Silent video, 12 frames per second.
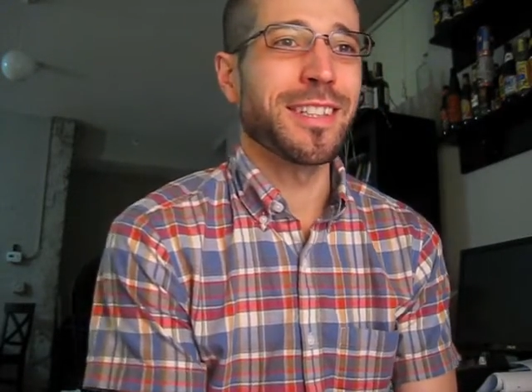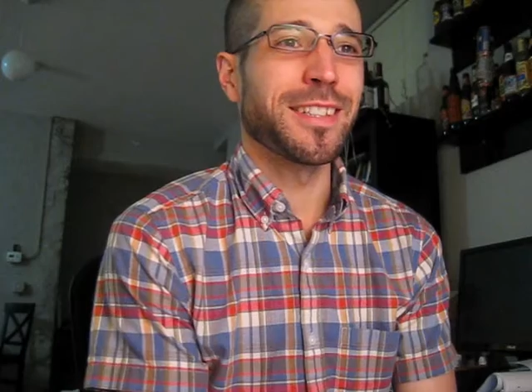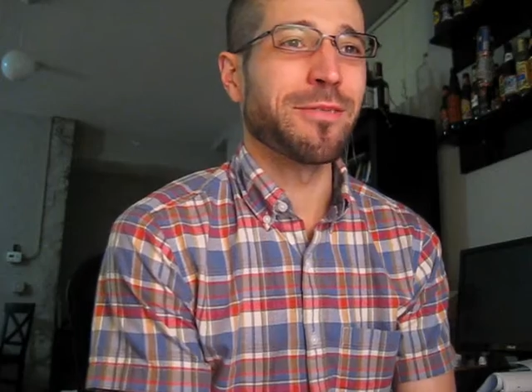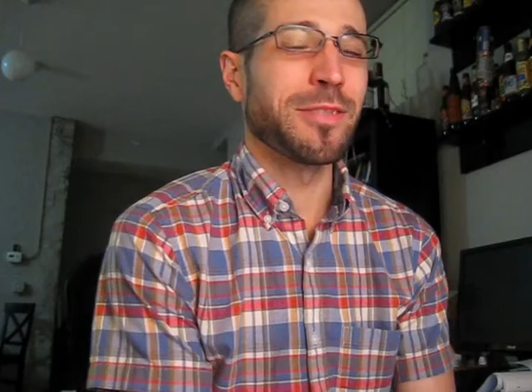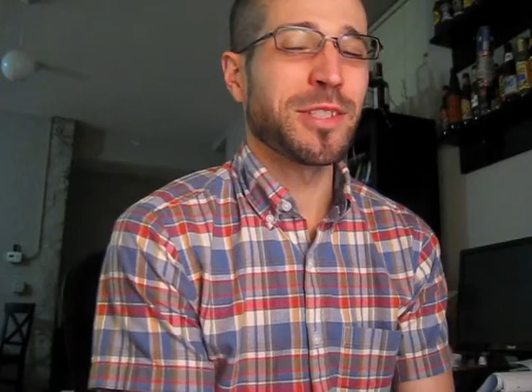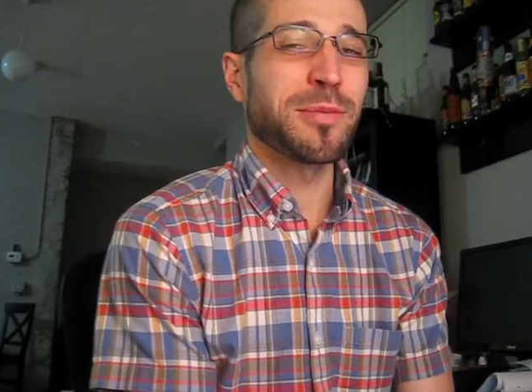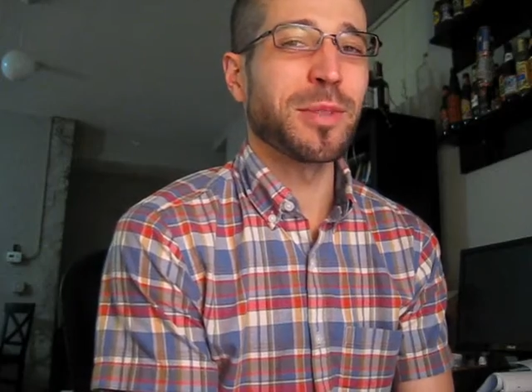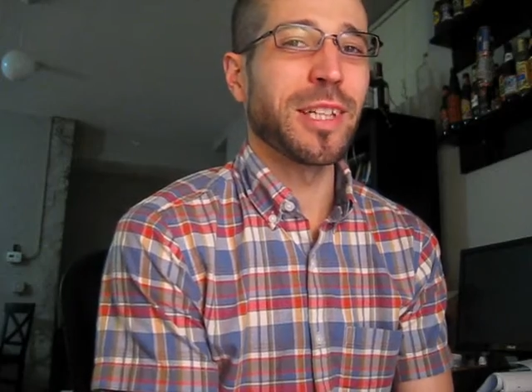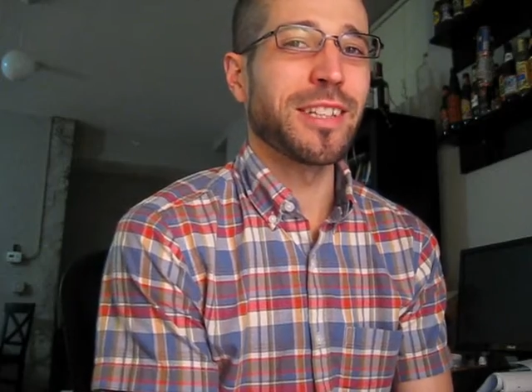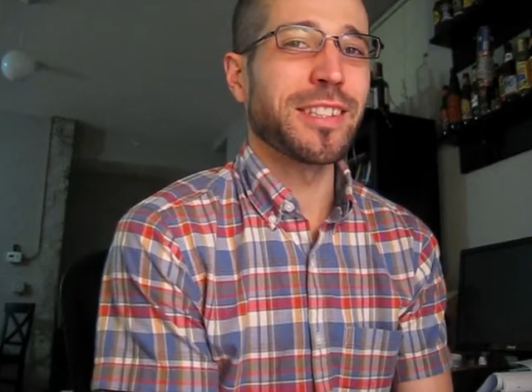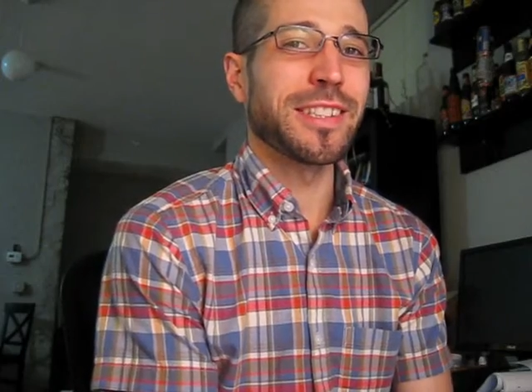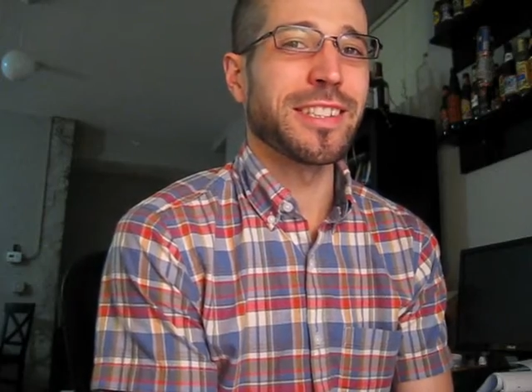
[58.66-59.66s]
visible
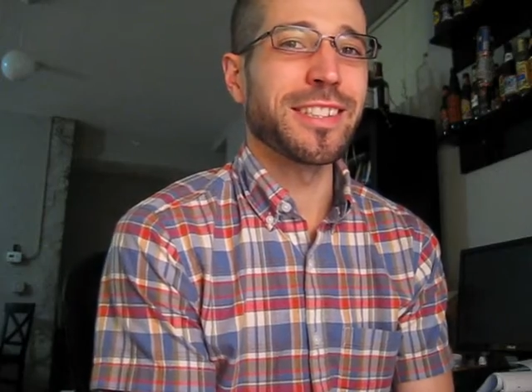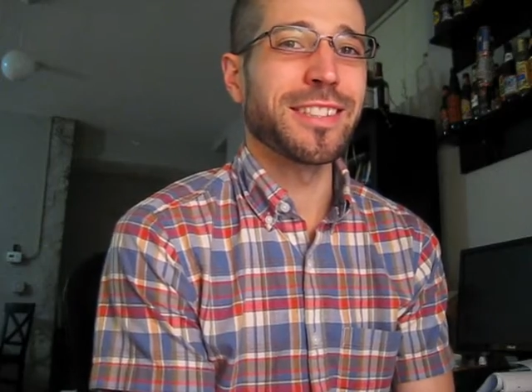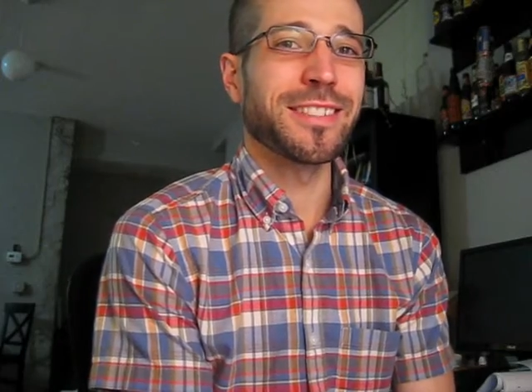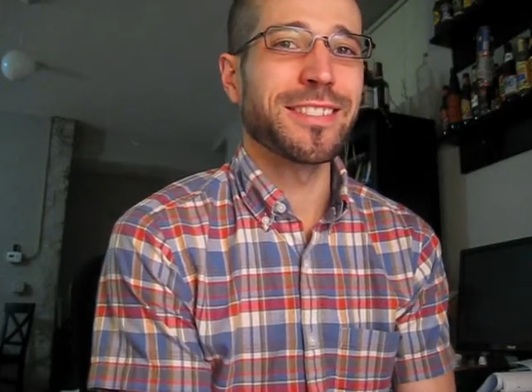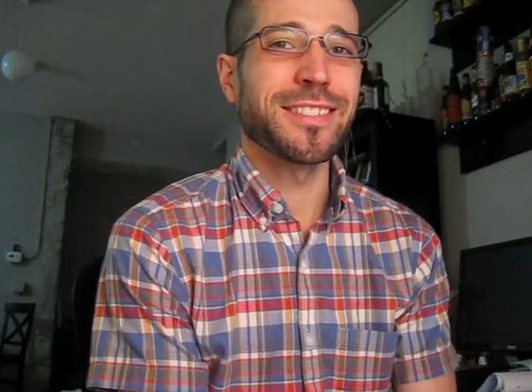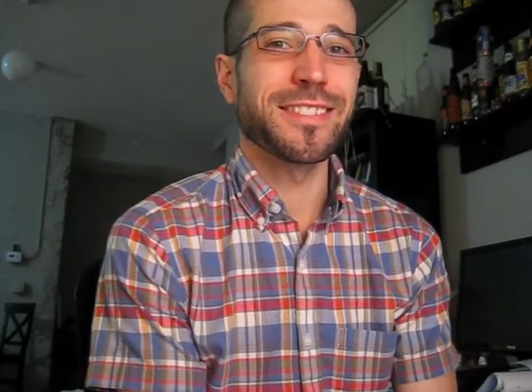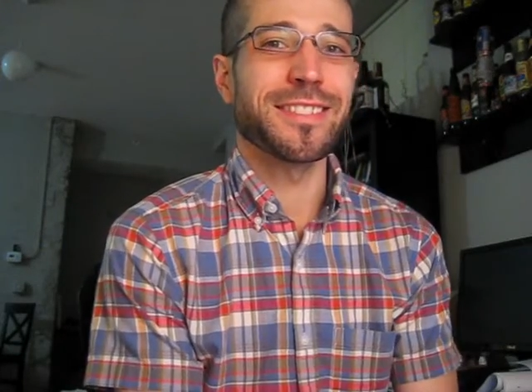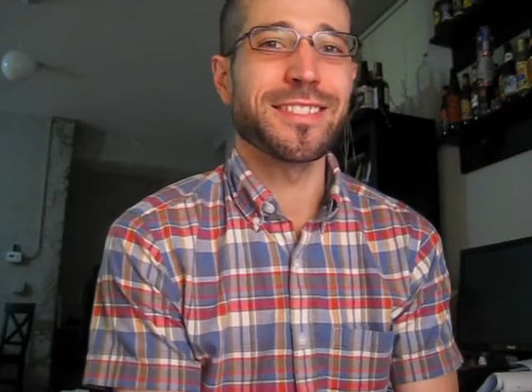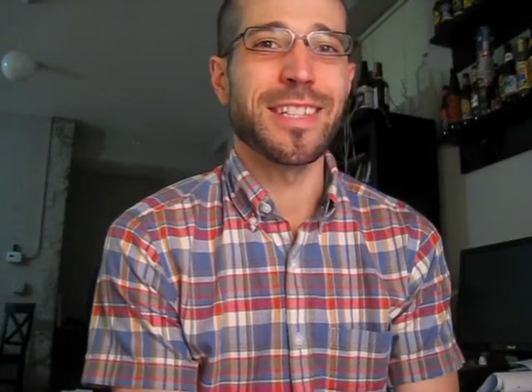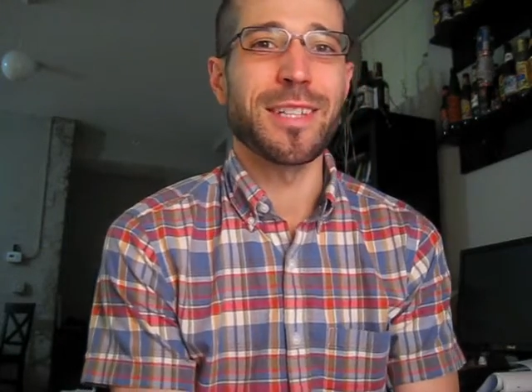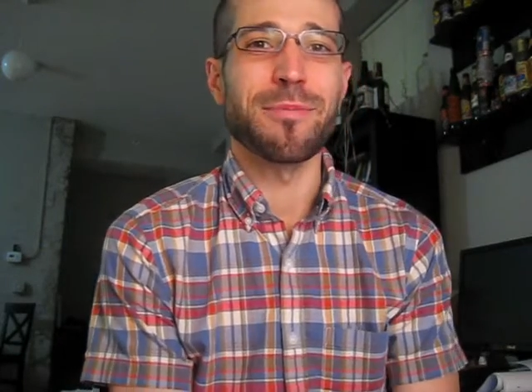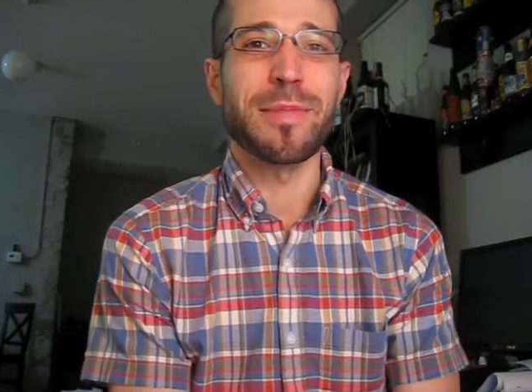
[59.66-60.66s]
LED
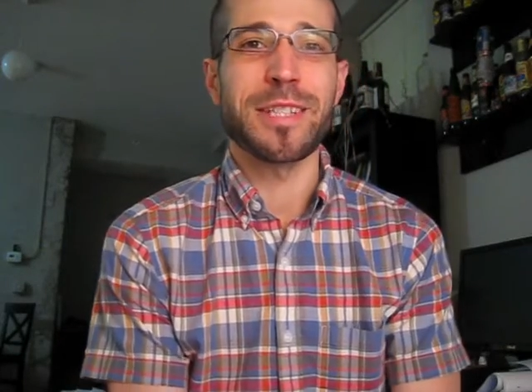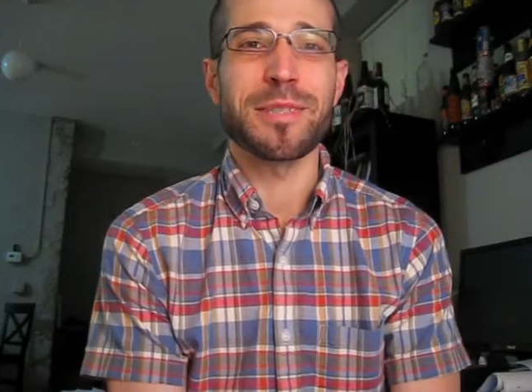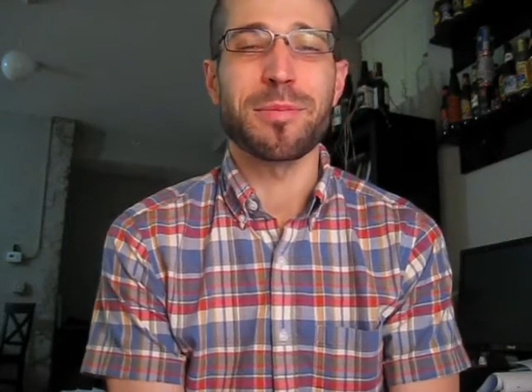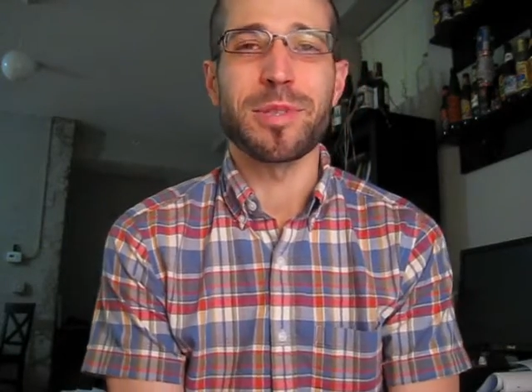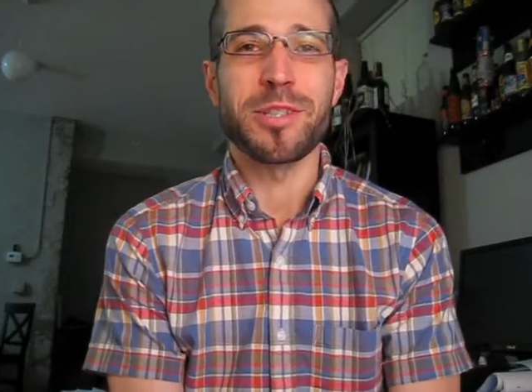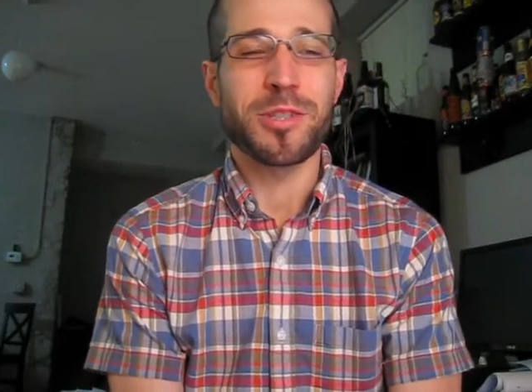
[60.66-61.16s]
that makes a pretty